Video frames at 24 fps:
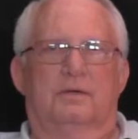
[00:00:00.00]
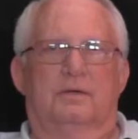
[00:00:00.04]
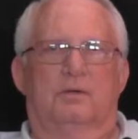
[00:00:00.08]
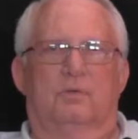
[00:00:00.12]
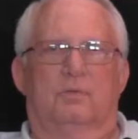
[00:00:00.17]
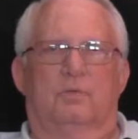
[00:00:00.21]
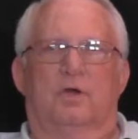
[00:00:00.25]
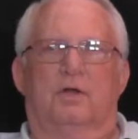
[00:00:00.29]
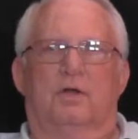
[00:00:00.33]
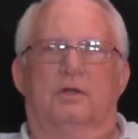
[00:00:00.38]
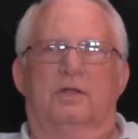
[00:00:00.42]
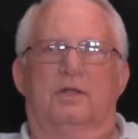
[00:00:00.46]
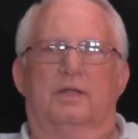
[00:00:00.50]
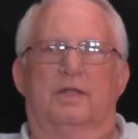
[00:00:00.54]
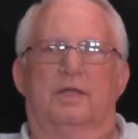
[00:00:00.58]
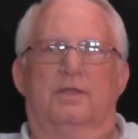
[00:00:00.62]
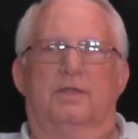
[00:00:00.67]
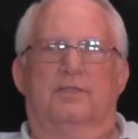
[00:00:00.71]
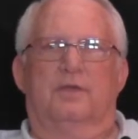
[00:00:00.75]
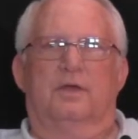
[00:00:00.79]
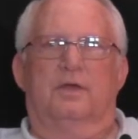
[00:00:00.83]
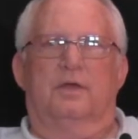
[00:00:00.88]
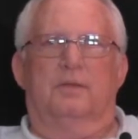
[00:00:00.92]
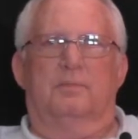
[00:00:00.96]
worked at
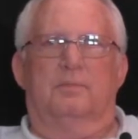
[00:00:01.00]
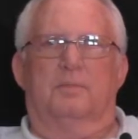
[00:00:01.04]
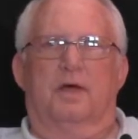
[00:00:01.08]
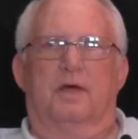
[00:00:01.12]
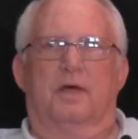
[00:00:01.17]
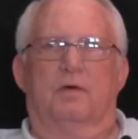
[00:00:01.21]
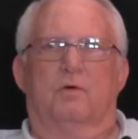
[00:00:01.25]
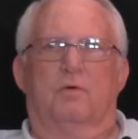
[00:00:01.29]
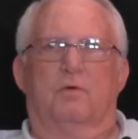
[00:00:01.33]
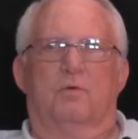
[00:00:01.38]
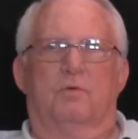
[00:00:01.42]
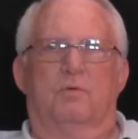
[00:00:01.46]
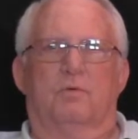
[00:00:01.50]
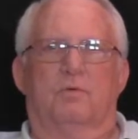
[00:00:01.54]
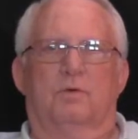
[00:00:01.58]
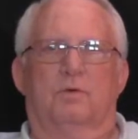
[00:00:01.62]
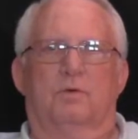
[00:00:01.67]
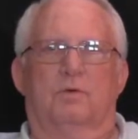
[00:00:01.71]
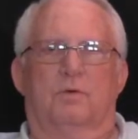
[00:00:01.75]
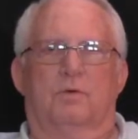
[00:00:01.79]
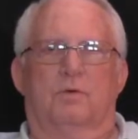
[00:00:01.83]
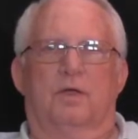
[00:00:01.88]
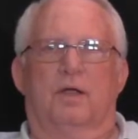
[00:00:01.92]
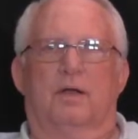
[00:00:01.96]
Heathkit my whole
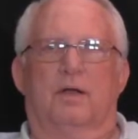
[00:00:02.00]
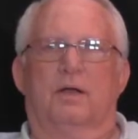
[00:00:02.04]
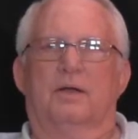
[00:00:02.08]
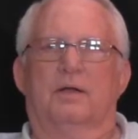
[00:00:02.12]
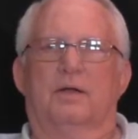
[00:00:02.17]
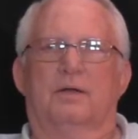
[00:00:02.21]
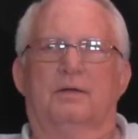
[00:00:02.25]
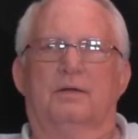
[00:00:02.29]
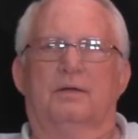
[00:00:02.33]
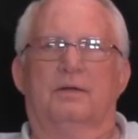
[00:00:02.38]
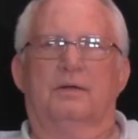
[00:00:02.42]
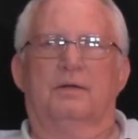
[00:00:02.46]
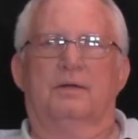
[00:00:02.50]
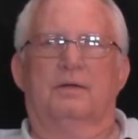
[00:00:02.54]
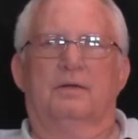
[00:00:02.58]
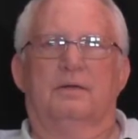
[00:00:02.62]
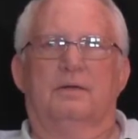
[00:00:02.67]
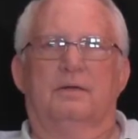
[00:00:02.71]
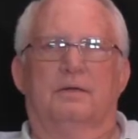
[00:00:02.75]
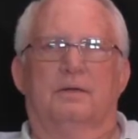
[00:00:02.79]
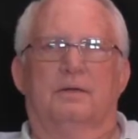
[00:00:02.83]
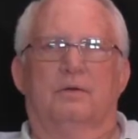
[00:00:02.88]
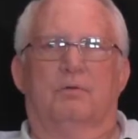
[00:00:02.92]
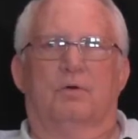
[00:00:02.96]
career,
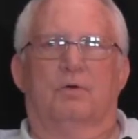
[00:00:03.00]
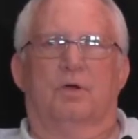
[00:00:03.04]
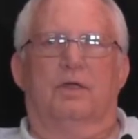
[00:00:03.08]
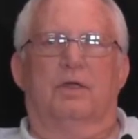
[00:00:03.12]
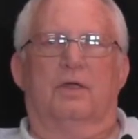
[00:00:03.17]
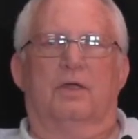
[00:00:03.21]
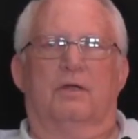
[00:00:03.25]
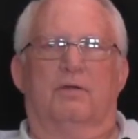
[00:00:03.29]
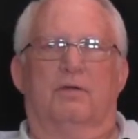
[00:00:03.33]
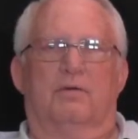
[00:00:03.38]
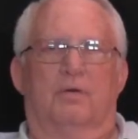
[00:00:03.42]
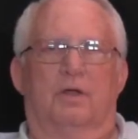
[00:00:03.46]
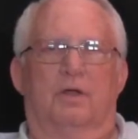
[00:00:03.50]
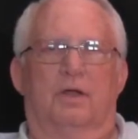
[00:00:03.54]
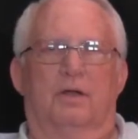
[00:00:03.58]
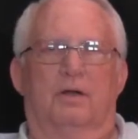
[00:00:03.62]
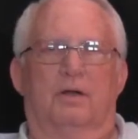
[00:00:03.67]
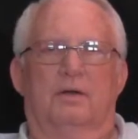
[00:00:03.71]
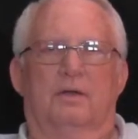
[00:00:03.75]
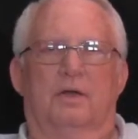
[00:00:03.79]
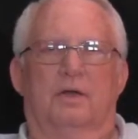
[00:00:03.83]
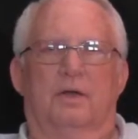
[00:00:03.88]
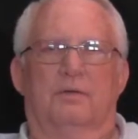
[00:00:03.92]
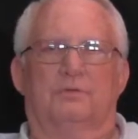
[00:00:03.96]
working
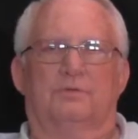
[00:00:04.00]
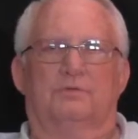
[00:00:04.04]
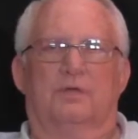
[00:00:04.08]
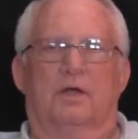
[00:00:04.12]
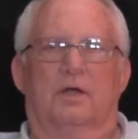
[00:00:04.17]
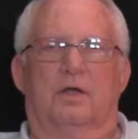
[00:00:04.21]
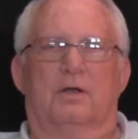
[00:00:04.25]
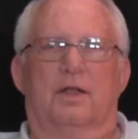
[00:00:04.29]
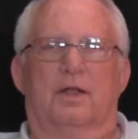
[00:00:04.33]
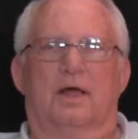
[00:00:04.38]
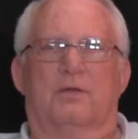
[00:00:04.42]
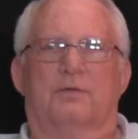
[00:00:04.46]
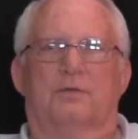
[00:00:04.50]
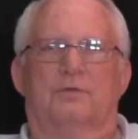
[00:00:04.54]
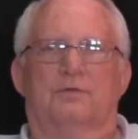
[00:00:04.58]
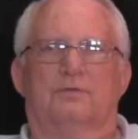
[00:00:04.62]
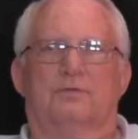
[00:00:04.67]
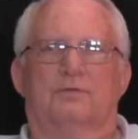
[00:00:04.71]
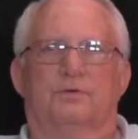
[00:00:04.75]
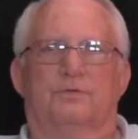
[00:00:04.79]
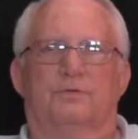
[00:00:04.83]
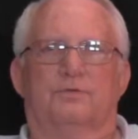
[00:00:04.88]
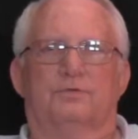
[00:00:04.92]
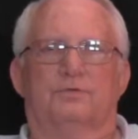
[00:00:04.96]
career. I started out in the
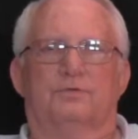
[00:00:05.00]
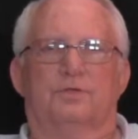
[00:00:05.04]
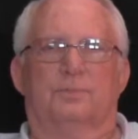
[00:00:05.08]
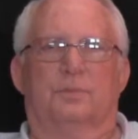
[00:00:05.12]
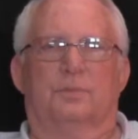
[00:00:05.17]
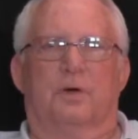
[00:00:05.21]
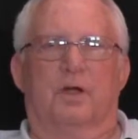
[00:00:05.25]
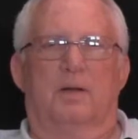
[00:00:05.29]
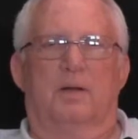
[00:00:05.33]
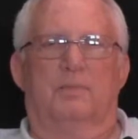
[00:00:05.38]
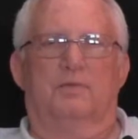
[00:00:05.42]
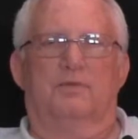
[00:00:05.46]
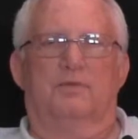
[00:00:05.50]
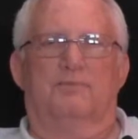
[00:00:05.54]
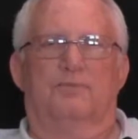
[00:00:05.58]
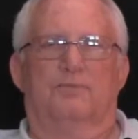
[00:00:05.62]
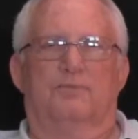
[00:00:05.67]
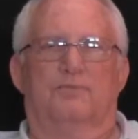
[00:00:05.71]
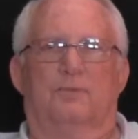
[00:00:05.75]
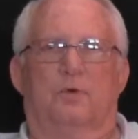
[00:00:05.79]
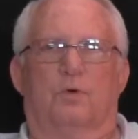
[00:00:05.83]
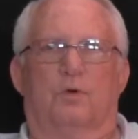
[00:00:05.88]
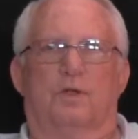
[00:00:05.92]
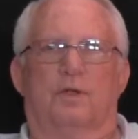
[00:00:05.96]
service department
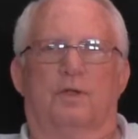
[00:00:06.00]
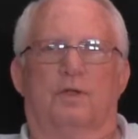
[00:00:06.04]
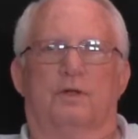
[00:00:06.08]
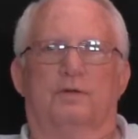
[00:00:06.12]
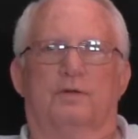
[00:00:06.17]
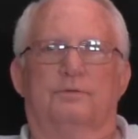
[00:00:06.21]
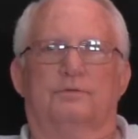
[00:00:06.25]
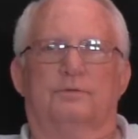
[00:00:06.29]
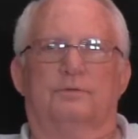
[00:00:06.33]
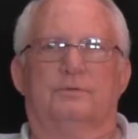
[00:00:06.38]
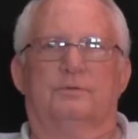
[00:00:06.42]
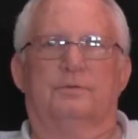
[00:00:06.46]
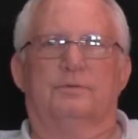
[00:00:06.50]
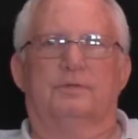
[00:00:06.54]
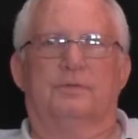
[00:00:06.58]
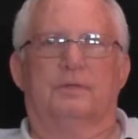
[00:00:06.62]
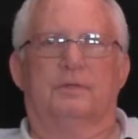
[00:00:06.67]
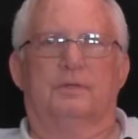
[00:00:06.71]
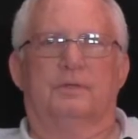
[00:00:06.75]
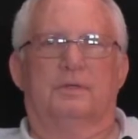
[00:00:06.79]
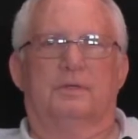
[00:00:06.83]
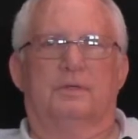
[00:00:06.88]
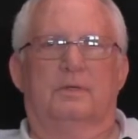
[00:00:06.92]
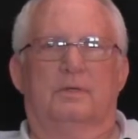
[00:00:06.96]
for 4 years,
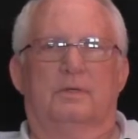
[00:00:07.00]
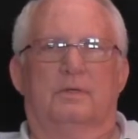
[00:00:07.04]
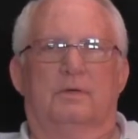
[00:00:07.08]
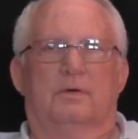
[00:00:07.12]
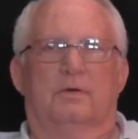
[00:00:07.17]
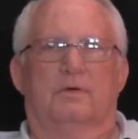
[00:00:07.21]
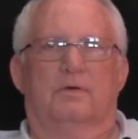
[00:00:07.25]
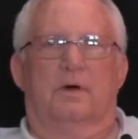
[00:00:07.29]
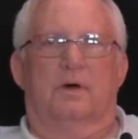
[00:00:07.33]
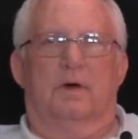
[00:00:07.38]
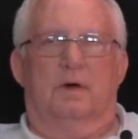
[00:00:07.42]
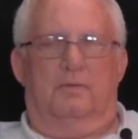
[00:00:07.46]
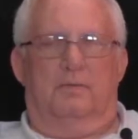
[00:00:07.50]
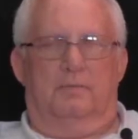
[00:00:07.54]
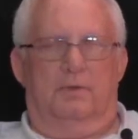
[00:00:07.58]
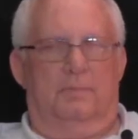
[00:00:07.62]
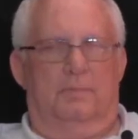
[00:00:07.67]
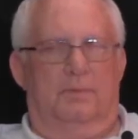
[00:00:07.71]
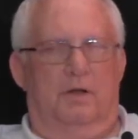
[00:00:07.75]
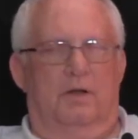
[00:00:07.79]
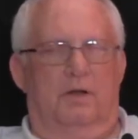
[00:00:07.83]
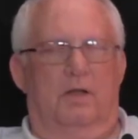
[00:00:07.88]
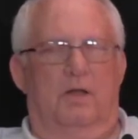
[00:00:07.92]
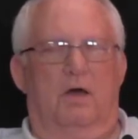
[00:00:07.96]

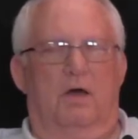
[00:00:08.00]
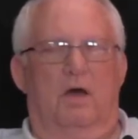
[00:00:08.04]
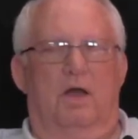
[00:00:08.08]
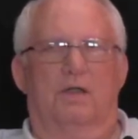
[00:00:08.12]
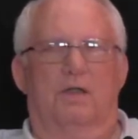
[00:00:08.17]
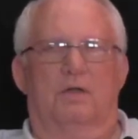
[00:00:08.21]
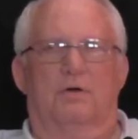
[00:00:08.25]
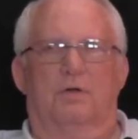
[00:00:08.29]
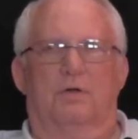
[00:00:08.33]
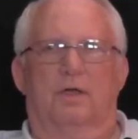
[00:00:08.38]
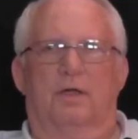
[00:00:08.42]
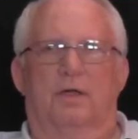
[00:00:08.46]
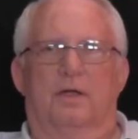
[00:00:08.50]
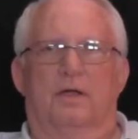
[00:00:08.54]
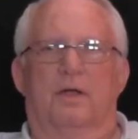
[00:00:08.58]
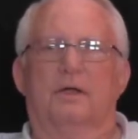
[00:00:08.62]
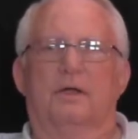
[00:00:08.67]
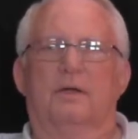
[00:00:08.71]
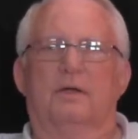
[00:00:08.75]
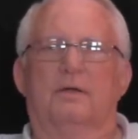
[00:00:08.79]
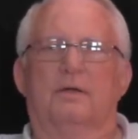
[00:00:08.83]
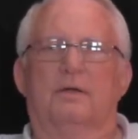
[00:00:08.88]
repairing audio gear,